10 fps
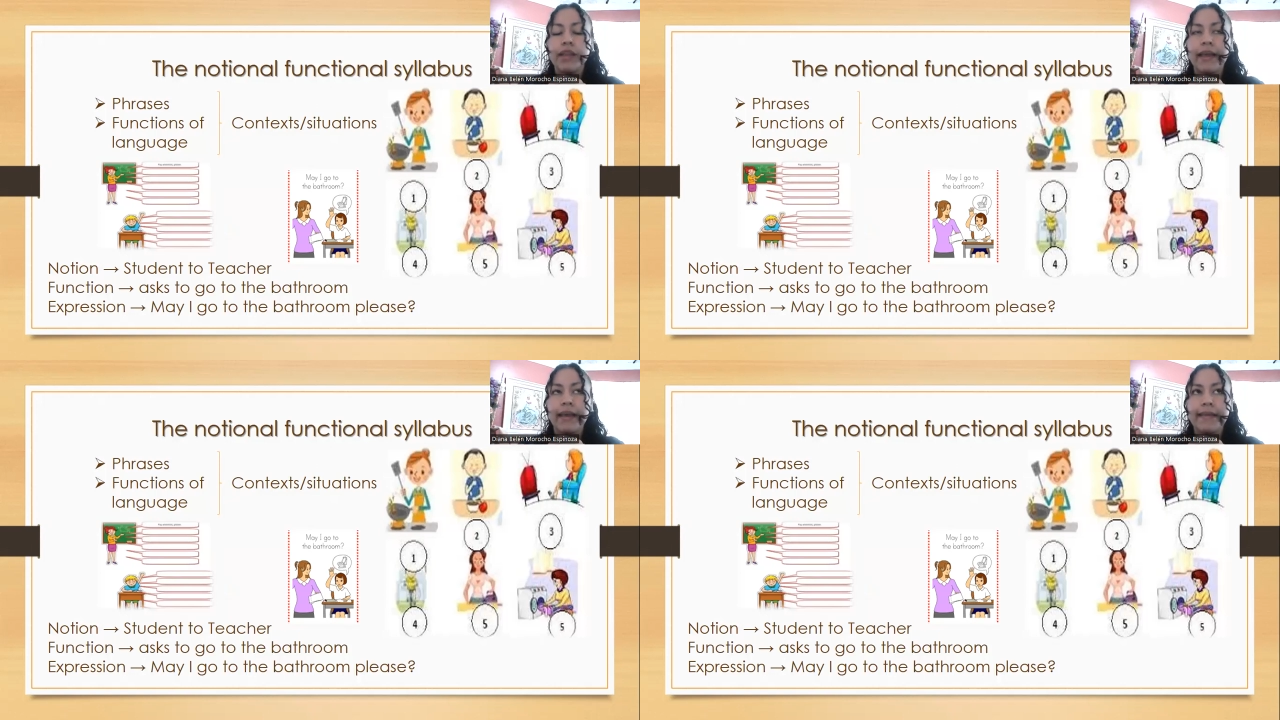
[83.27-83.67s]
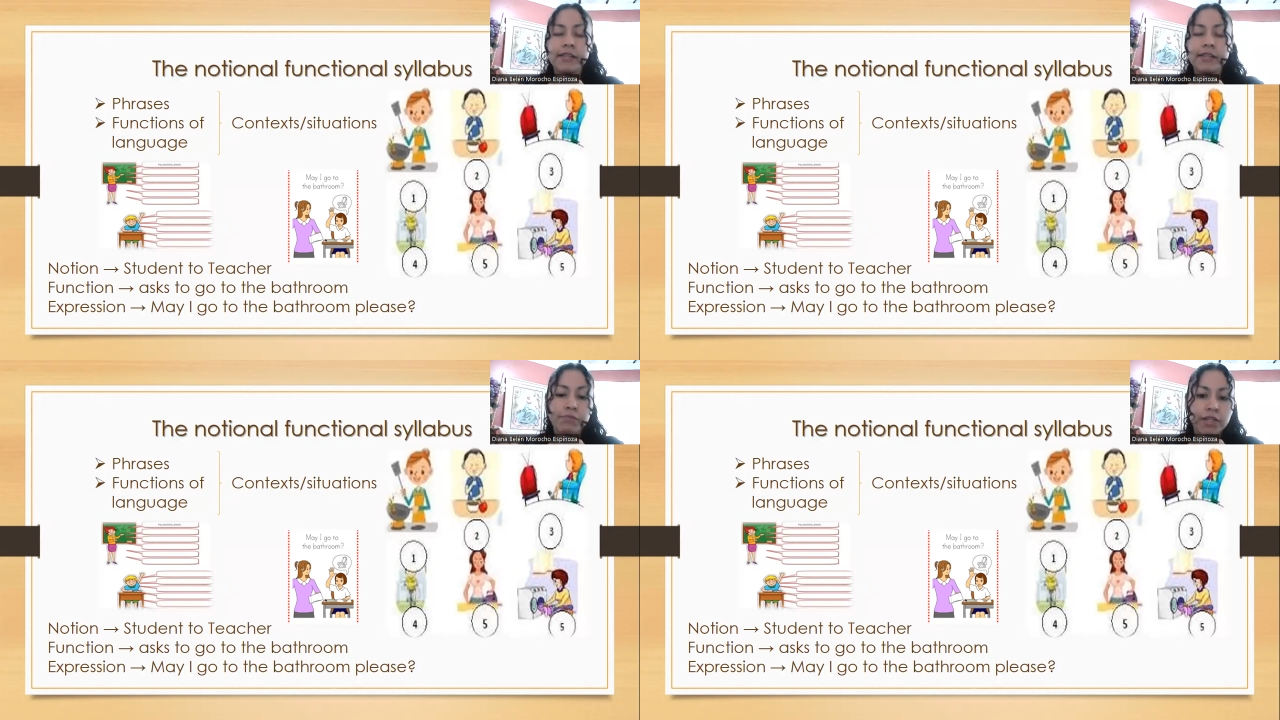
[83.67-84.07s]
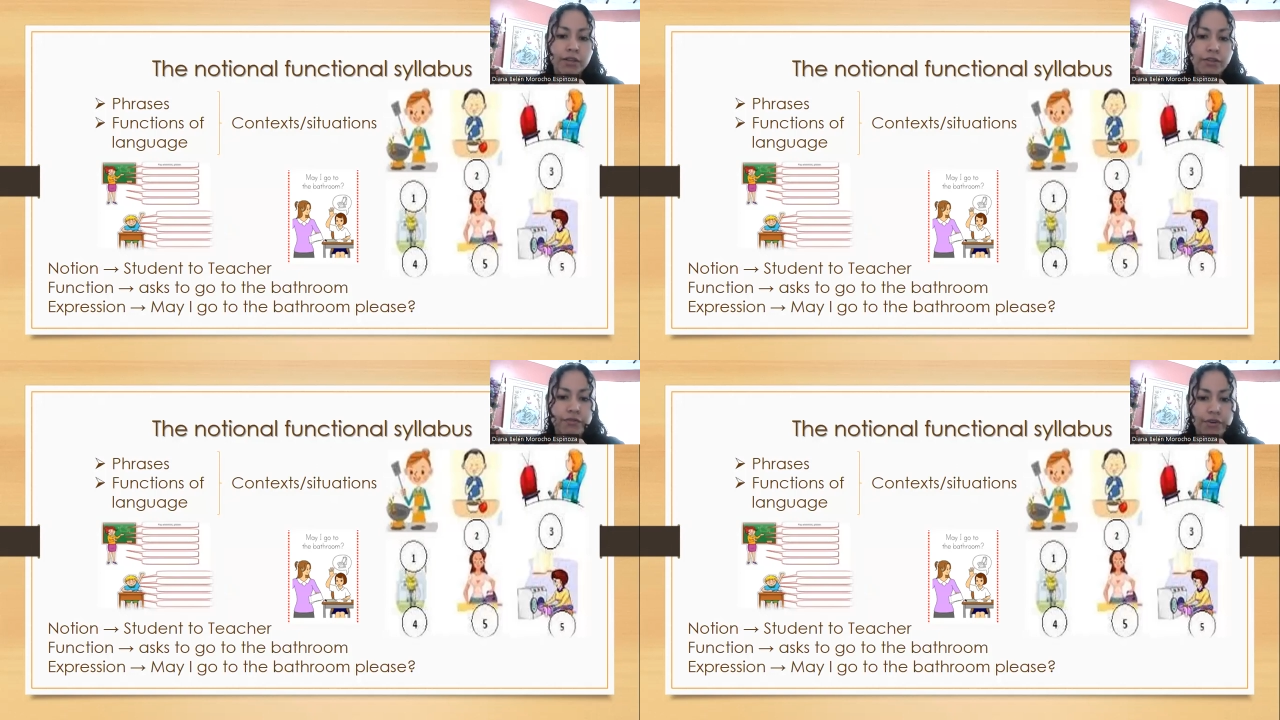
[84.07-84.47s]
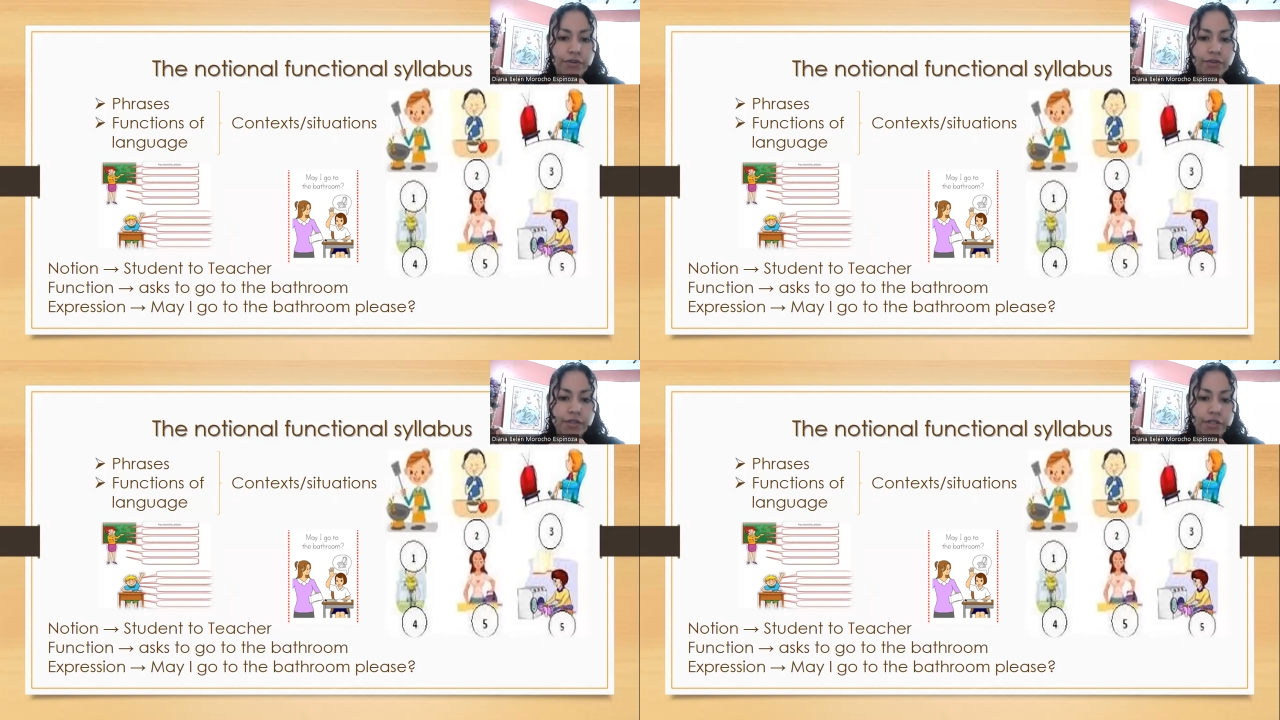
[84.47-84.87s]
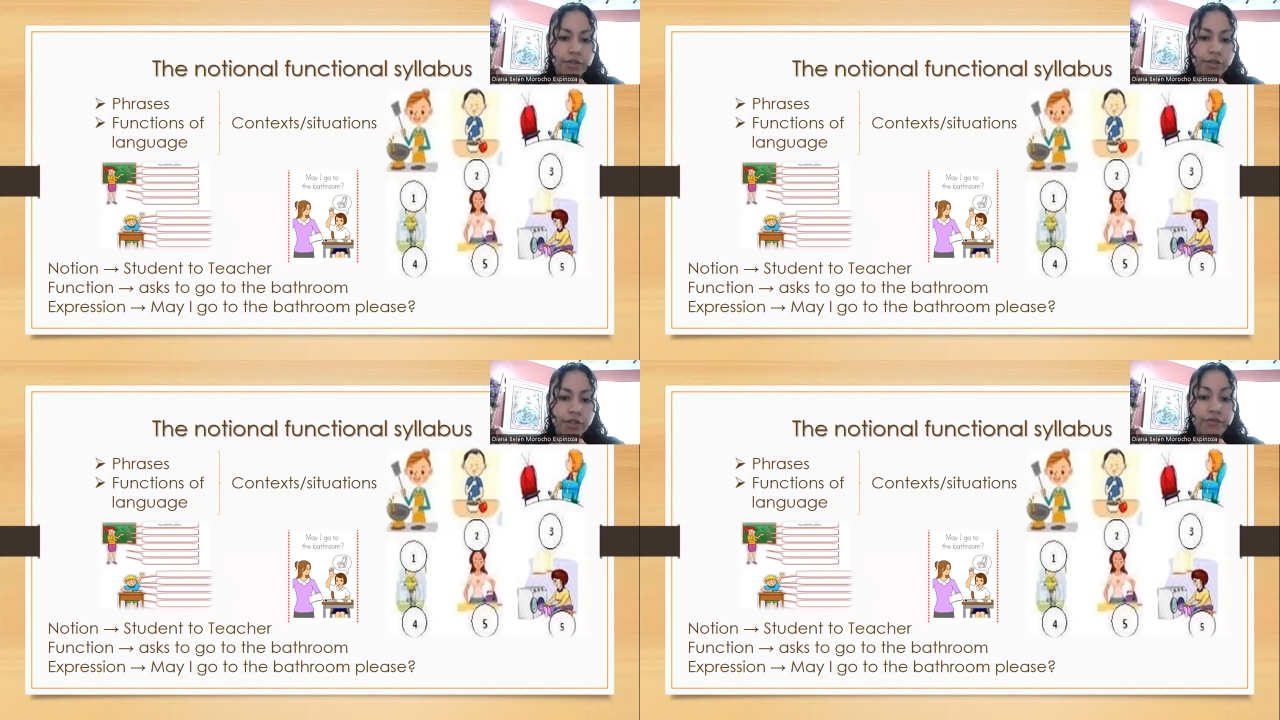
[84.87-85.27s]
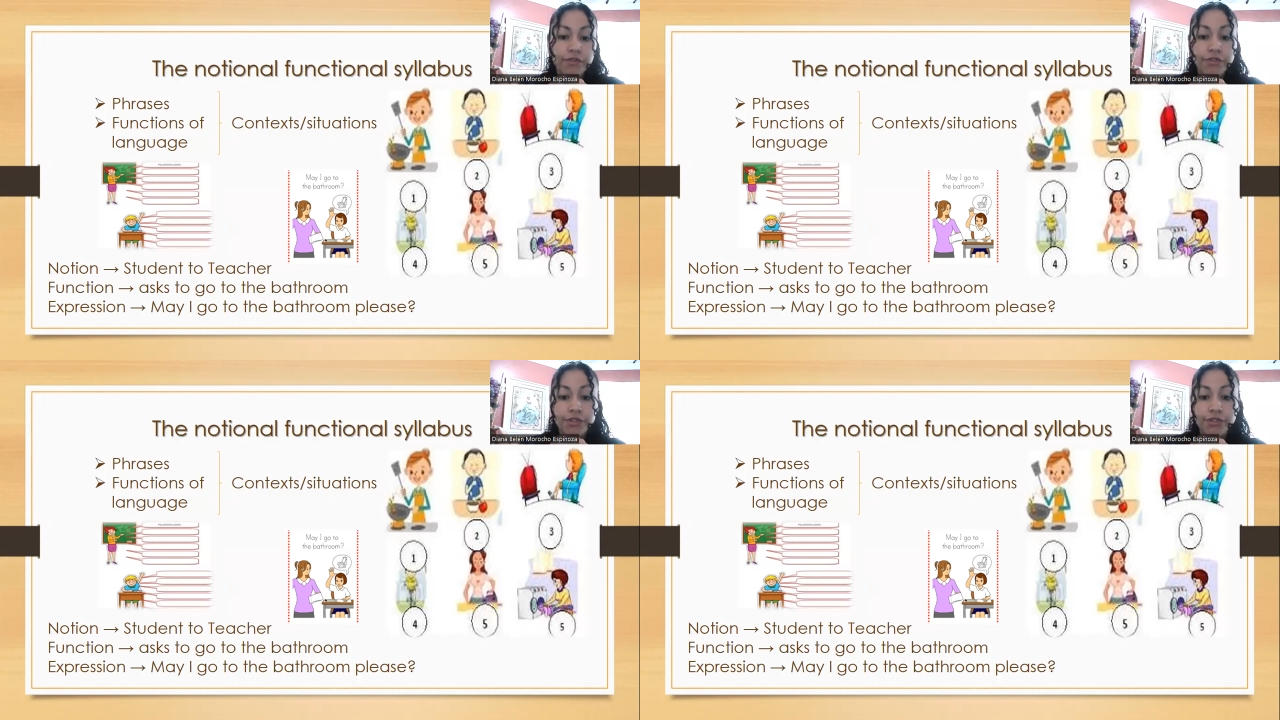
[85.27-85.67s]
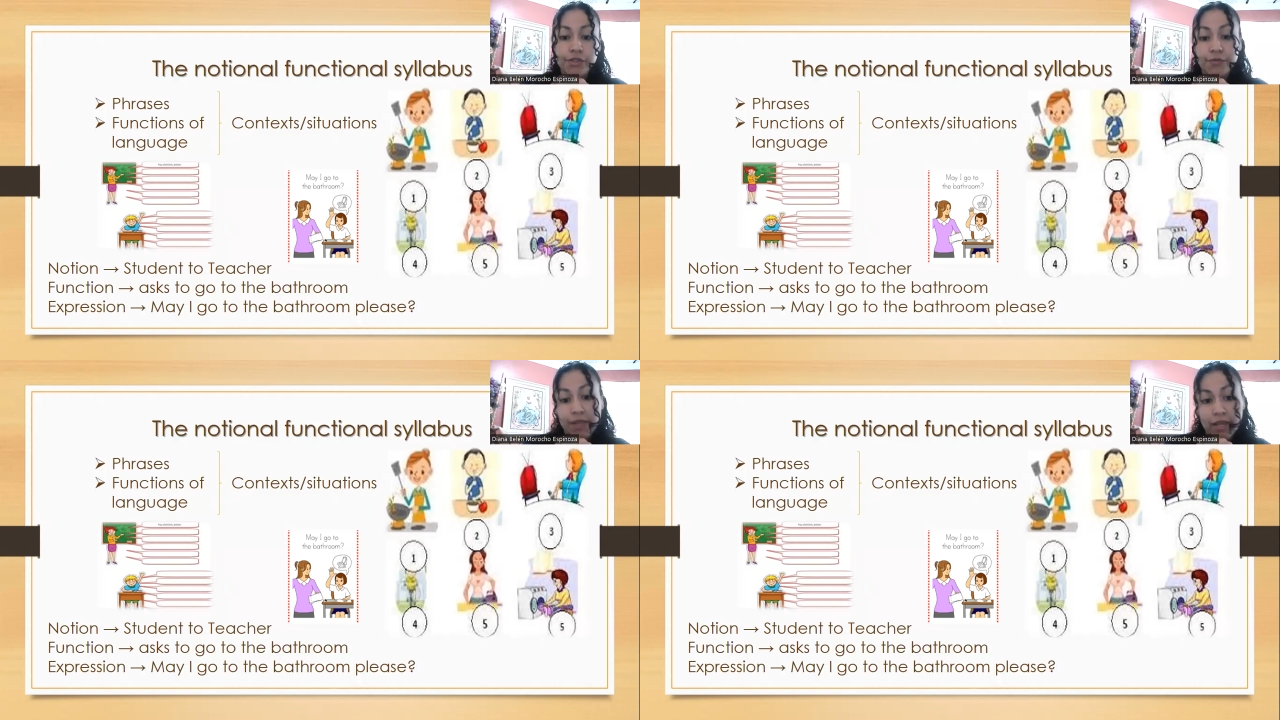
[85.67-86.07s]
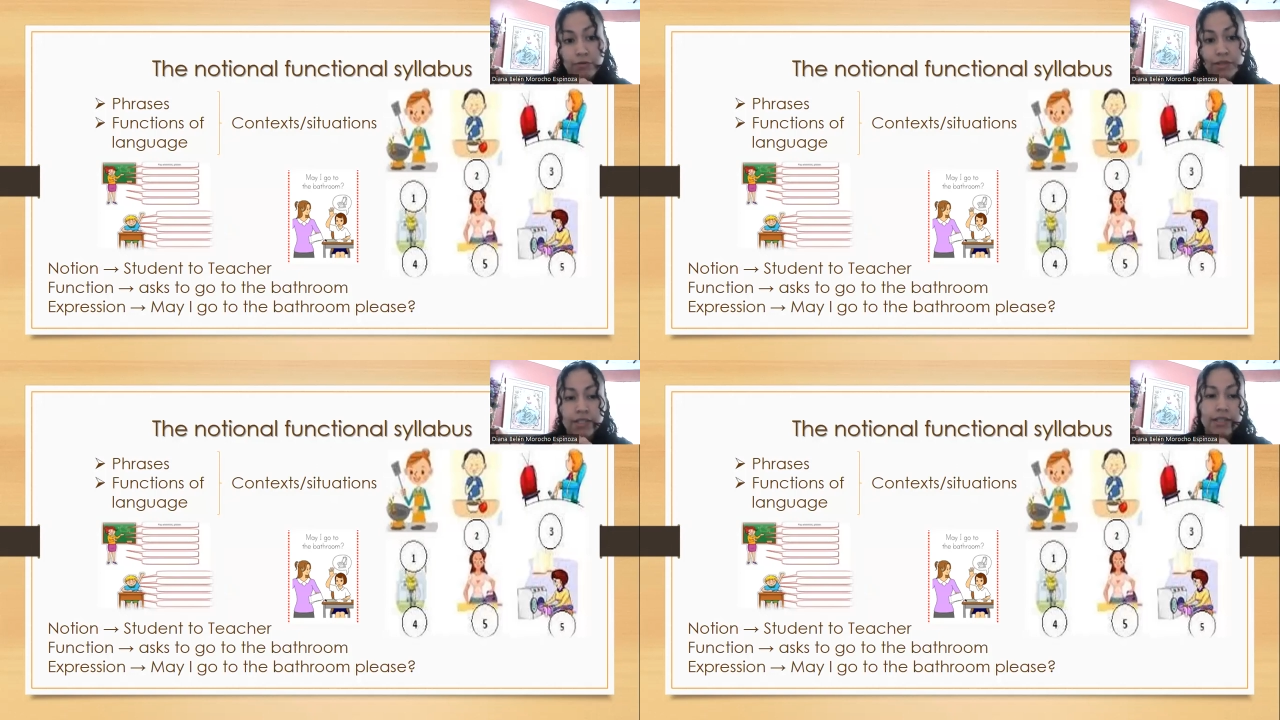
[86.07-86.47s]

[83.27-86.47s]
This method focuses on the functions of language